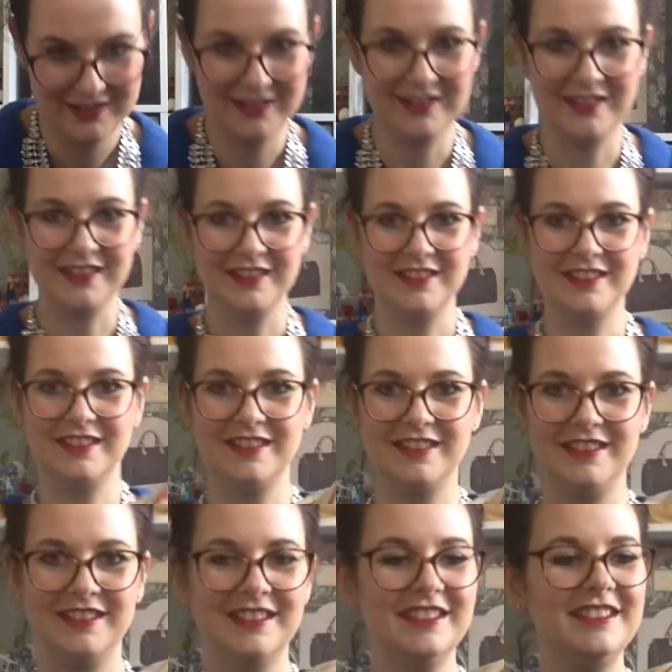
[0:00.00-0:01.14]
Dun, dun,
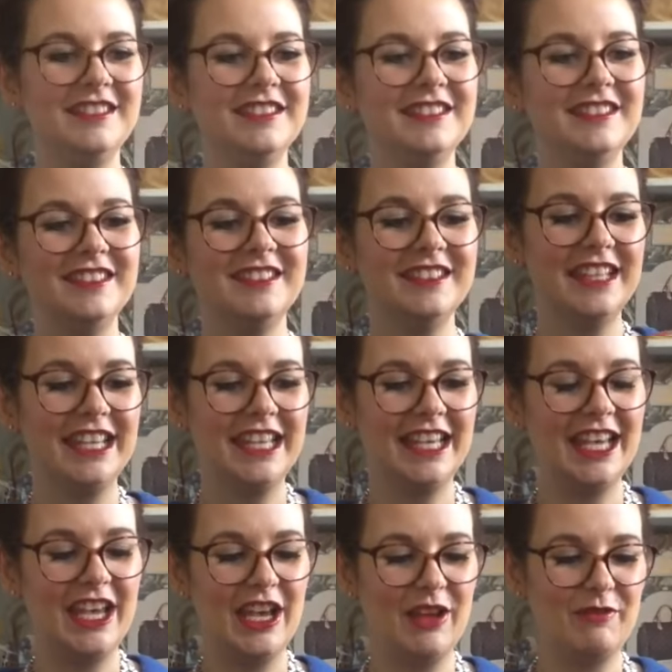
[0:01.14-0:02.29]
dun, dun,
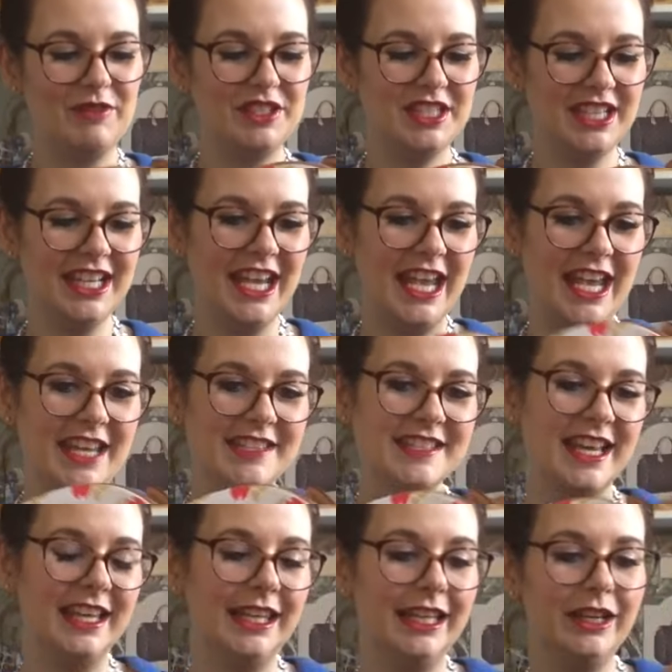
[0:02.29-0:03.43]
dun. She is
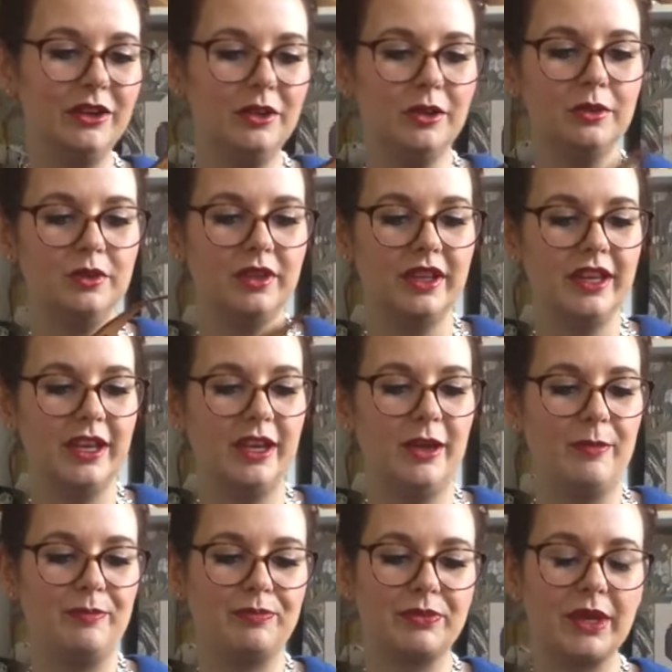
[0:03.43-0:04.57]
a little
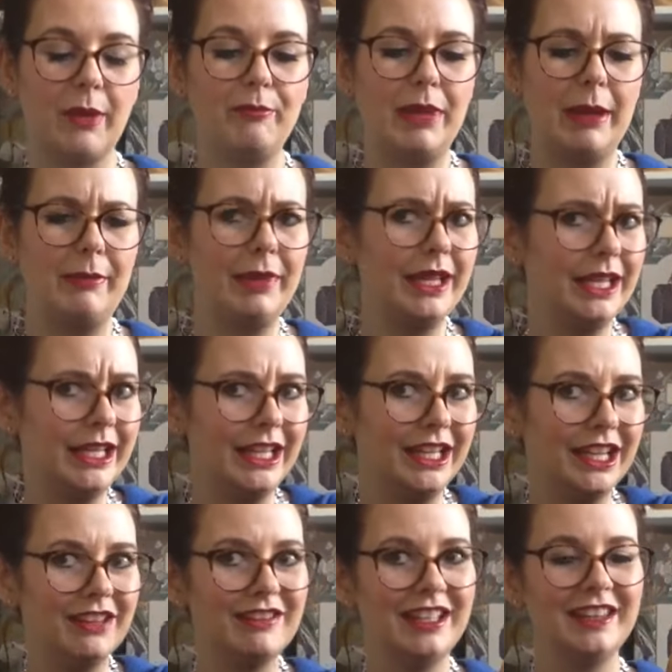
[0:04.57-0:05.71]
papillon,
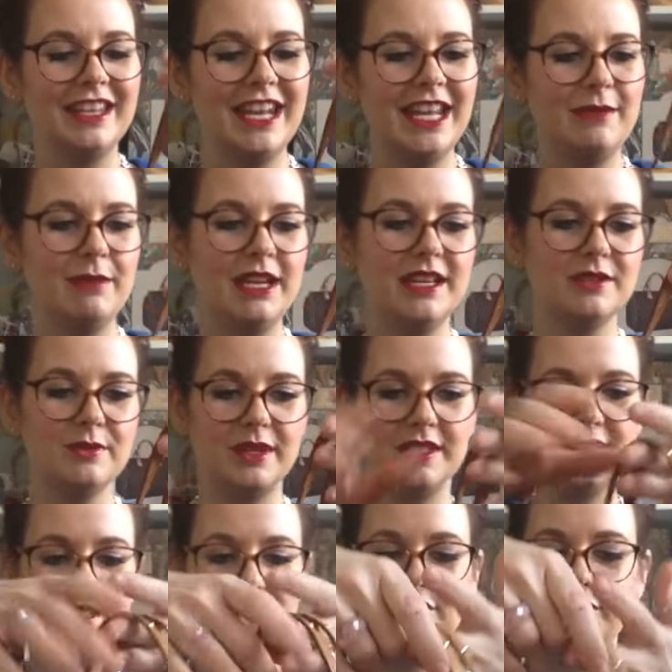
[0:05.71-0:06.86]
I think the name is,
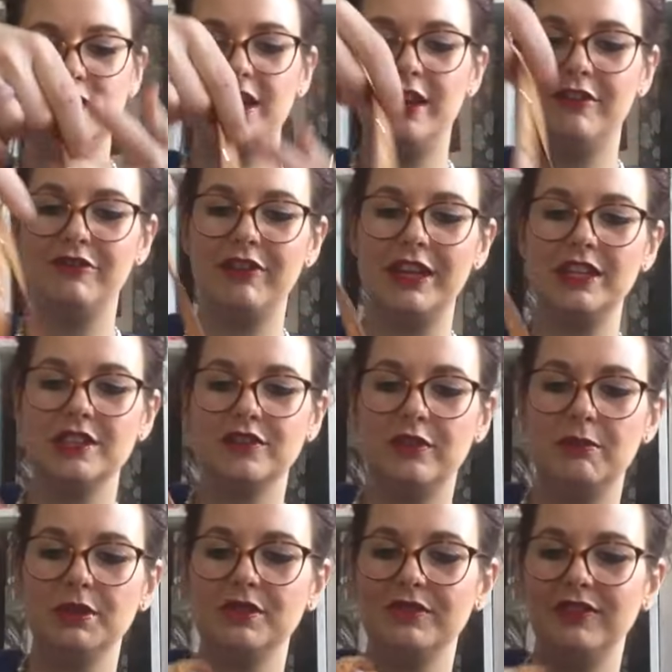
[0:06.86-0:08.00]
which is French for
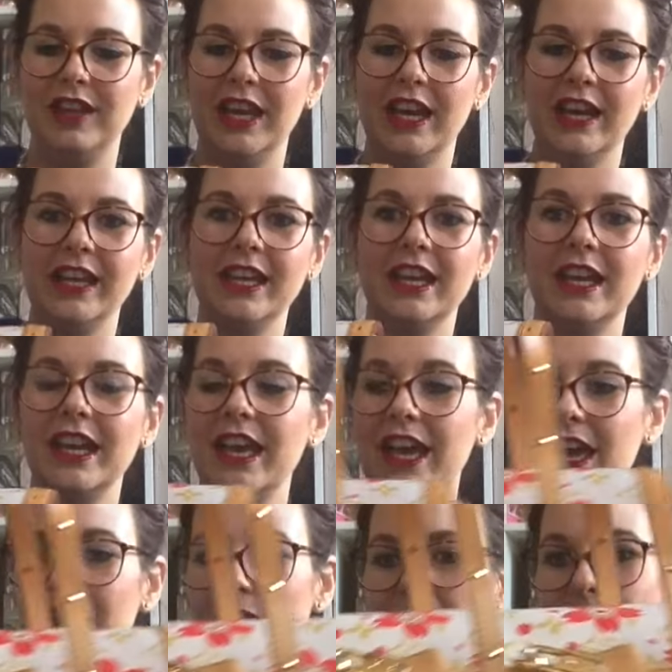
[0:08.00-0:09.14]
butterfly.
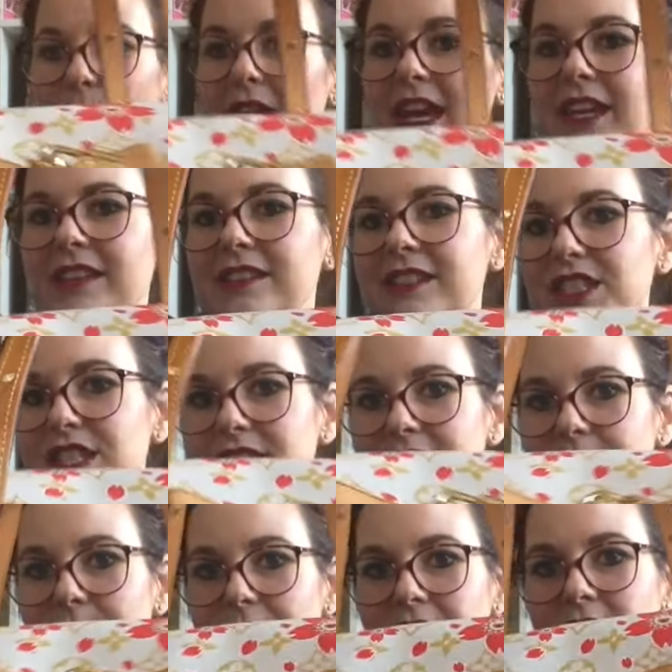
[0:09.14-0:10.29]
And she's a
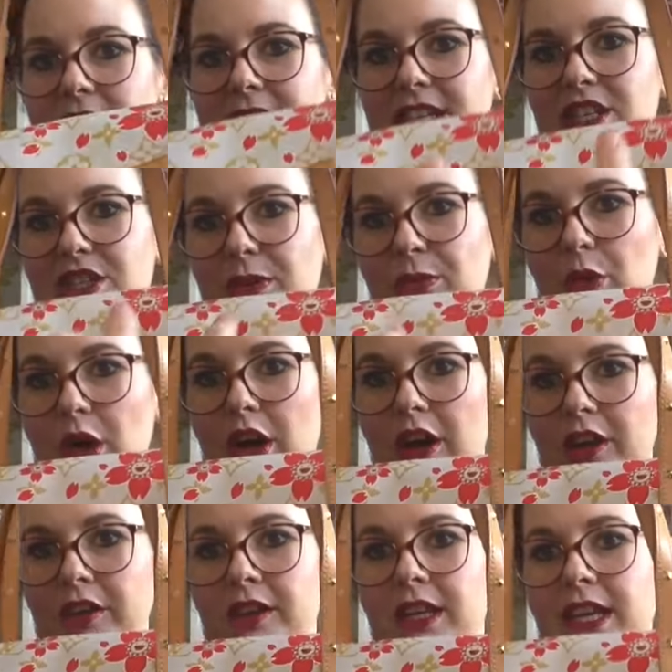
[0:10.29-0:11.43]
special edition
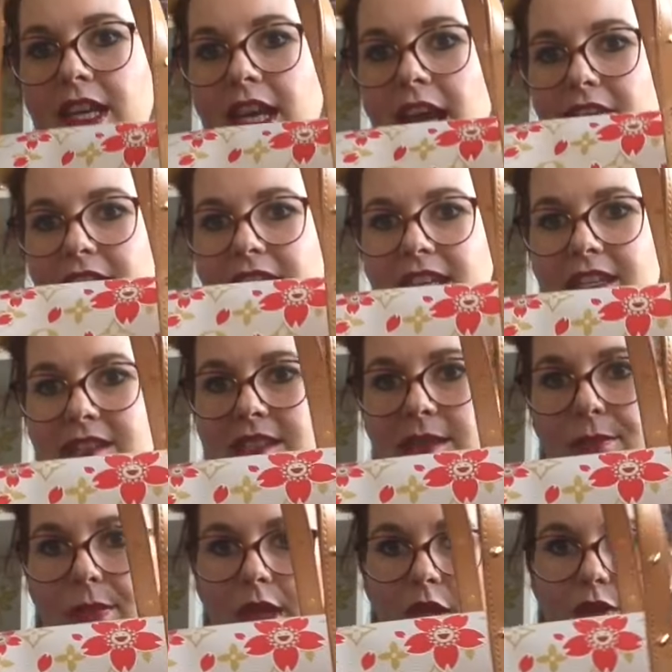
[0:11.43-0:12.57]
one. I think it's the
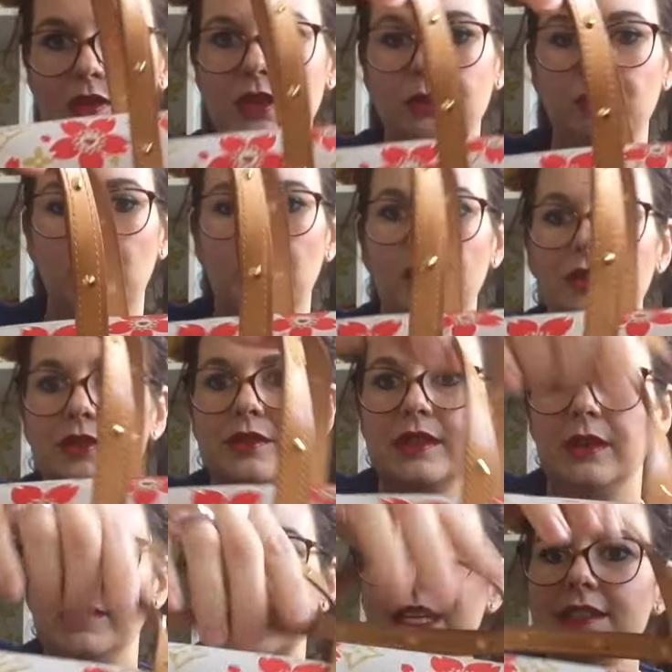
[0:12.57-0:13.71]
blossom one.
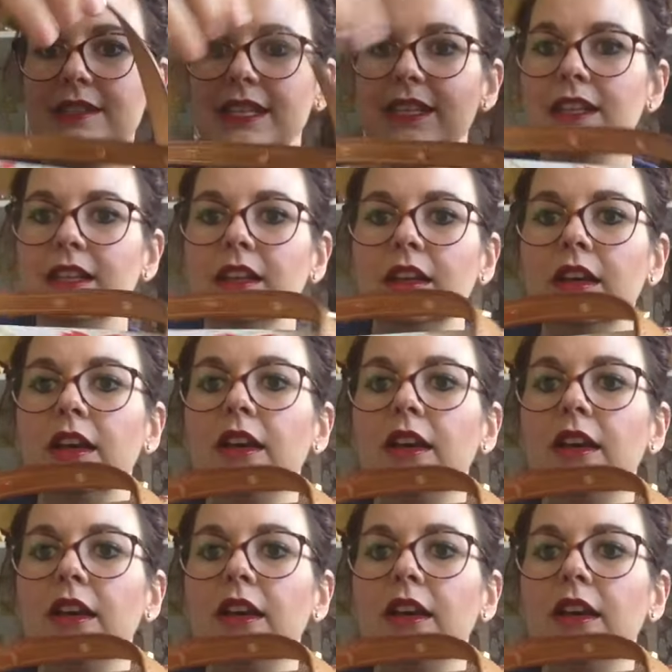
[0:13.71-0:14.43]
So each little...